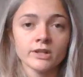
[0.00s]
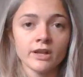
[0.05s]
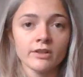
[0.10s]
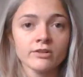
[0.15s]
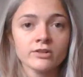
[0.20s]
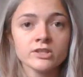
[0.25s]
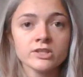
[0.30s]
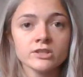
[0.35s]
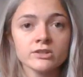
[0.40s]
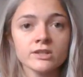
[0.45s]
to
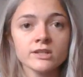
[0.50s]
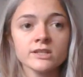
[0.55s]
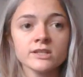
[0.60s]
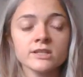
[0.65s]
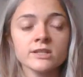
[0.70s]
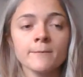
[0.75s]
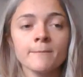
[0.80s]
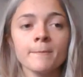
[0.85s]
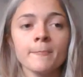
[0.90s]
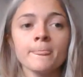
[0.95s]
other
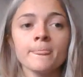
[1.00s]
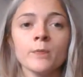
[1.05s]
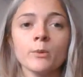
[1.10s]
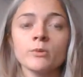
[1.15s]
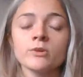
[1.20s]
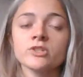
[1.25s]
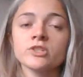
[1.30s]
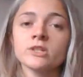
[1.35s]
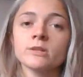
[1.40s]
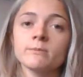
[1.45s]
students,
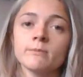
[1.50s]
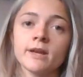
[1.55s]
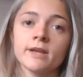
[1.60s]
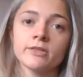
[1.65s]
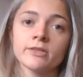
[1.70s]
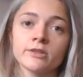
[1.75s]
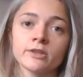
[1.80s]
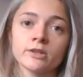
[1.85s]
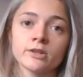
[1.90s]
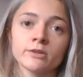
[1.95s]
which can
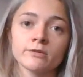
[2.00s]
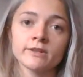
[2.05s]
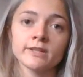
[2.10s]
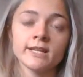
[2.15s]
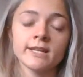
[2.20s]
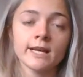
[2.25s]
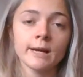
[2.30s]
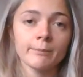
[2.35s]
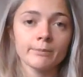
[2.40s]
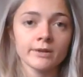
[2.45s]
make their
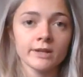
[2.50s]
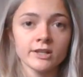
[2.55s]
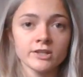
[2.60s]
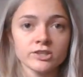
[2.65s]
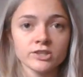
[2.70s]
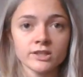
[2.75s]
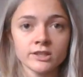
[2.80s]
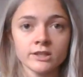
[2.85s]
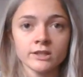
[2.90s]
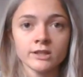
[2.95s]
reading
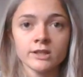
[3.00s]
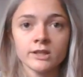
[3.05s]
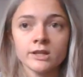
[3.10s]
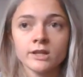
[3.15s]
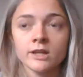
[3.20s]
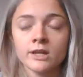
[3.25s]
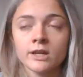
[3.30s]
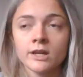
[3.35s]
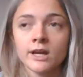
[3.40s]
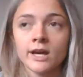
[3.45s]
comprehension
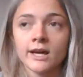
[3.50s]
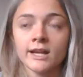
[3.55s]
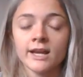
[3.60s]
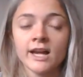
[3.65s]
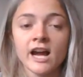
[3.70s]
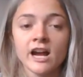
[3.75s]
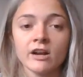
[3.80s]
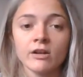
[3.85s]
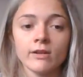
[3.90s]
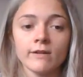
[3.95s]
at a
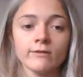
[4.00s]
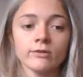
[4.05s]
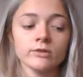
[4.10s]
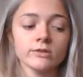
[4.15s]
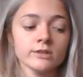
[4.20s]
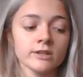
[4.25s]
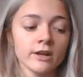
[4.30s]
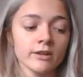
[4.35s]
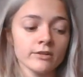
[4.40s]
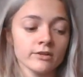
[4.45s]
higher
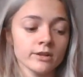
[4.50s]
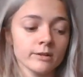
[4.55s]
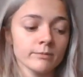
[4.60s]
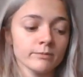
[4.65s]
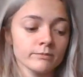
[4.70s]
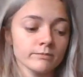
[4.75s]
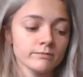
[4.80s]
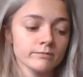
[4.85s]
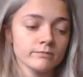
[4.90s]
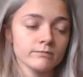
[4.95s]
level
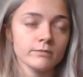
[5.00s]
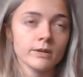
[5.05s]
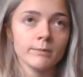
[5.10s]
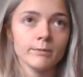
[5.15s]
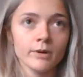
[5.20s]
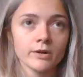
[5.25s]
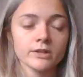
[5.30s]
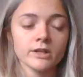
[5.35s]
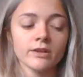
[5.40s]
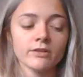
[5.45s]

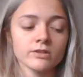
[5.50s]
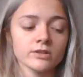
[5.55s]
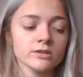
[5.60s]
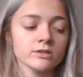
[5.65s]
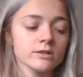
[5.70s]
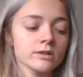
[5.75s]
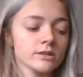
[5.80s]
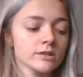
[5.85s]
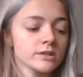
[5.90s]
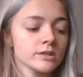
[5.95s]
compared to other
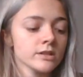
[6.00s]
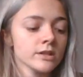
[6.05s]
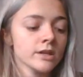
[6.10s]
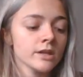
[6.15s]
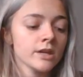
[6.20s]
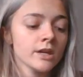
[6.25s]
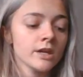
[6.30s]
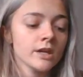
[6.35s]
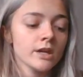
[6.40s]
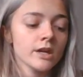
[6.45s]
students.
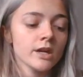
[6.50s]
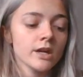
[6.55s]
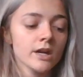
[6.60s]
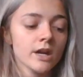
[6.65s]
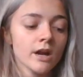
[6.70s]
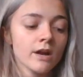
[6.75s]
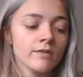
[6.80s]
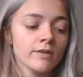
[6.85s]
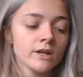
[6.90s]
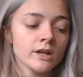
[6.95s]

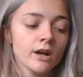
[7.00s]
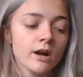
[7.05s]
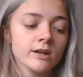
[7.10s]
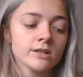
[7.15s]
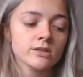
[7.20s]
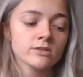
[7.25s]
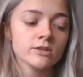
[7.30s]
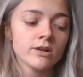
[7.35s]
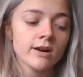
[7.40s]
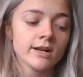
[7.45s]
And then it
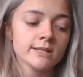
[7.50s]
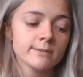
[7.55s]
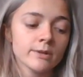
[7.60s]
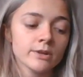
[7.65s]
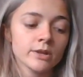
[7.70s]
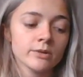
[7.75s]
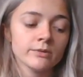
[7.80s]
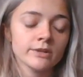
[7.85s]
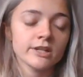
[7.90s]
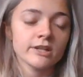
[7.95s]
also talks
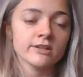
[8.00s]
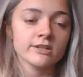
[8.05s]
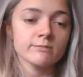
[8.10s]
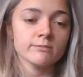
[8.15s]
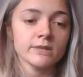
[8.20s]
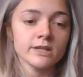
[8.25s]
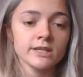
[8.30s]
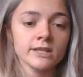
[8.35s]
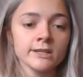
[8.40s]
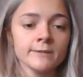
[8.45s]
about the reader's
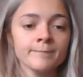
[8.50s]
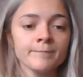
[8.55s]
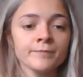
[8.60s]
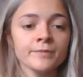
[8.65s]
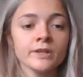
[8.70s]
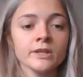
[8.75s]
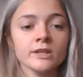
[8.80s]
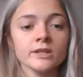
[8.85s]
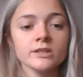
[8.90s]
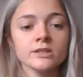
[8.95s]
meaning.
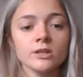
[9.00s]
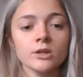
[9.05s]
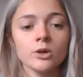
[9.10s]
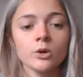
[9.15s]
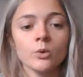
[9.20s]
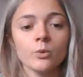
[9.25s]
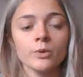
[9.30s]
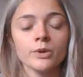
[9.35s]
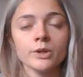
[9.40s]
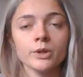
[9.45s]

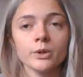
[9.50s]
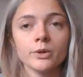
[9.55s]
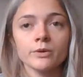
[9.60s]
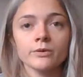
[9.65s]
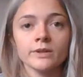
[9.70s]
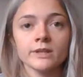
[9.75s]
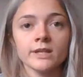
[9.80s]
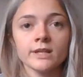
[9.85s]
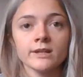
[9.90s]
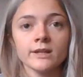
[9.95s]
So when you're
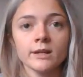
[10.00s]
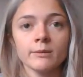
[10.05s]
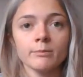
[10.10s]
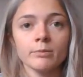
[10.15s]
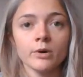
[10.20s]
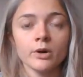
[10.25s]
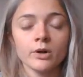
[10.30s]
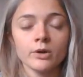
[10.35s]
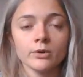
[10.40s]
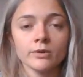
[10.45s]
reading a
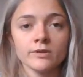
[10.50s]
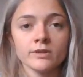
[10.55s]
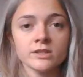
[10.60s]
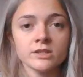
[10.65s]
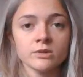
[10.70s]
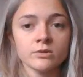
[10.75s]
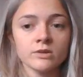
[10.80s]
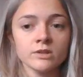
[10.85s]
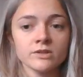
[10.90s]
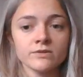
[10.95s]
book or the
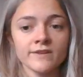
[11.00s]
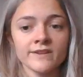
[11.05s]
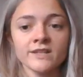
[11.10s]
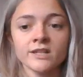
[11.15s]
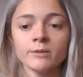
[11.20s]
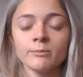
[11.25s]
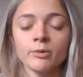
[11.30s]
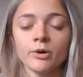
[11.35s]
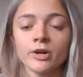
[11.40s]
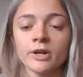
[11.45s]
student's
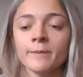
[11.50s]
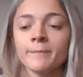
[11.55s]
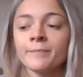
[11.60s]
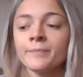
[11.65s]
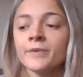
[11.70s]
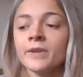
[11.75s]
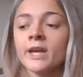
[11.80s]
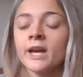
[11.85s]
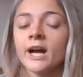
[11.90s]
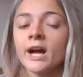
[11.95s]
reading a book,
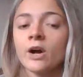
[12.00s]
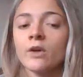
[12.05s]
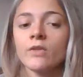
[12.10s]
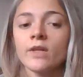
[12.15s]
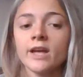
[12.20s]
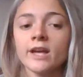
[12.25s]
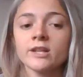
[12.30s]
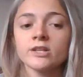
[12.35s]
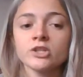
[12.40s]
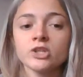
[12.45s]
how
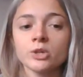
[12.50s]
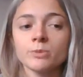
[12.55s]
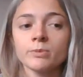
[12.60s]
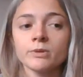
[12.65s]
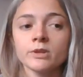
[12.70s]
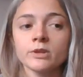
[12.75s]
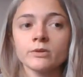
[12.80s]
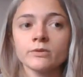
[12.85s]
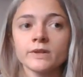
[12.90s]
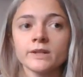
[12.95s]
they
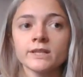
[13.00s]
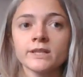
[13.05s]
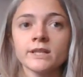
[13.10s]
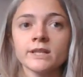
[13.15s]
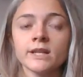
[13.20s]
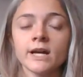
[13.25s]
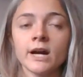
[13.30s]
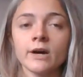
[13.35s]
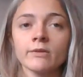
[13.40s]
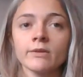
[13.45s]
interpret the
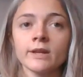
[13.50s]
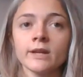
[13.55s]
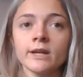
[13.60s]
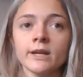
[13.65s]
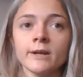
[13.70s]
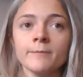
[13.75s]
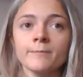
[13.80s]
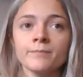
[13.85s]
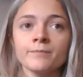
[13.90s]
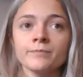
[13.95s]
reading, how they